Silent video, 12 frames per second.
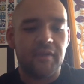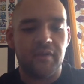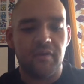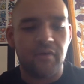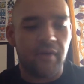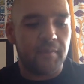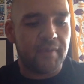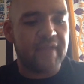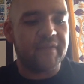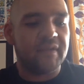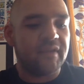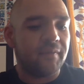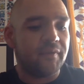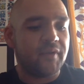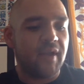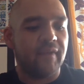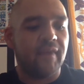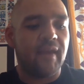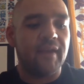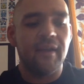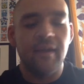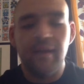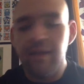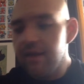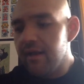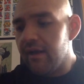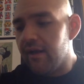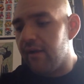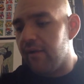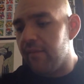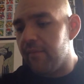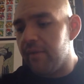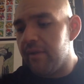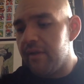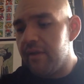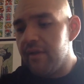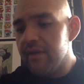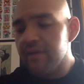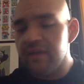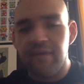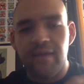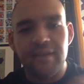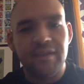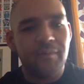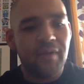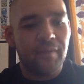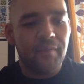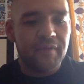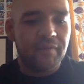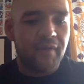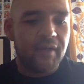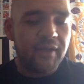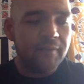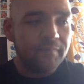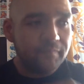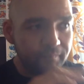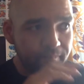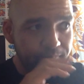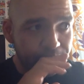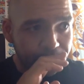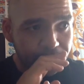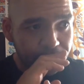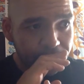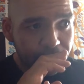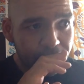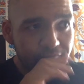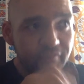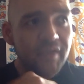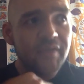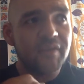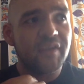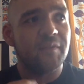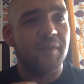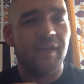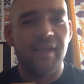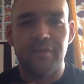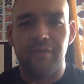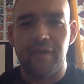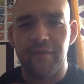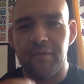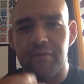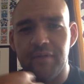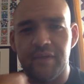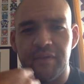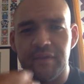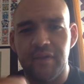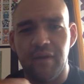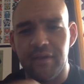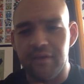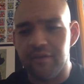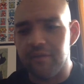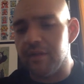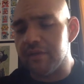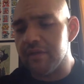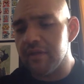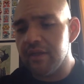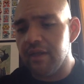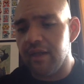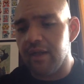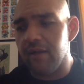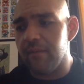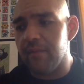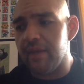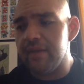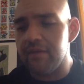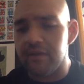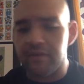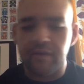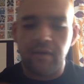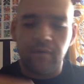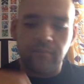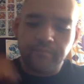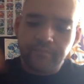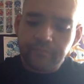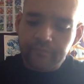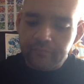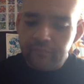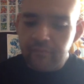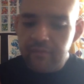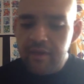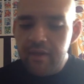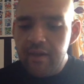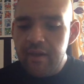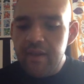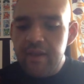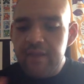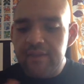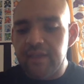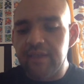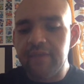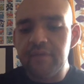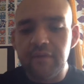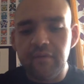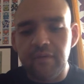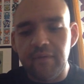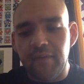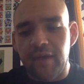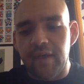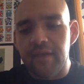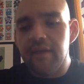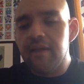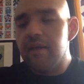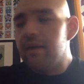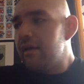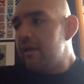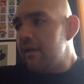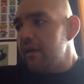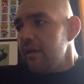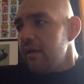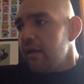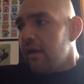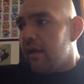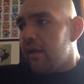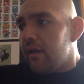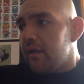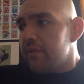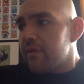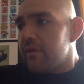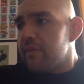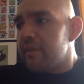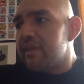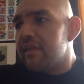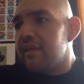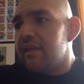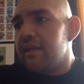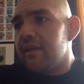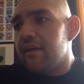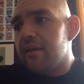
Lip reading: too sure. I'm going to have to double check that. So yeah, that's coming up this Friday. Excuse me, I get dry throat when I start talking too much. Anyways, so deadlifts are going fine. We should be seeing